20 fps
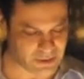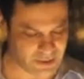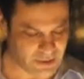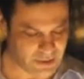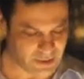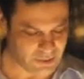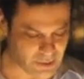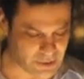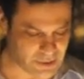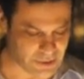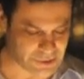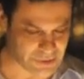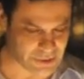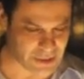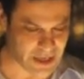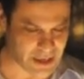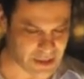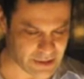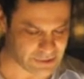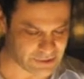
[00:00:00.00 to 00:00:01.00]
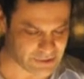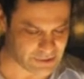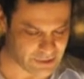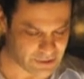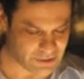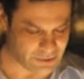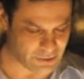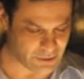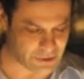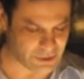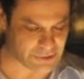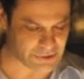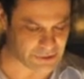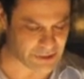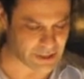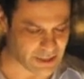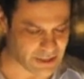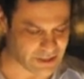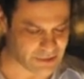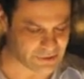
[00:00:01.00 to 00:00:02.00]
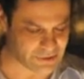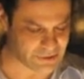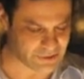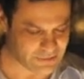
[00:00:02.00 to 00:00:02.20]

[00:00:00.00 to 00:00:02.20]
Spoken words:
Look askance, look askance.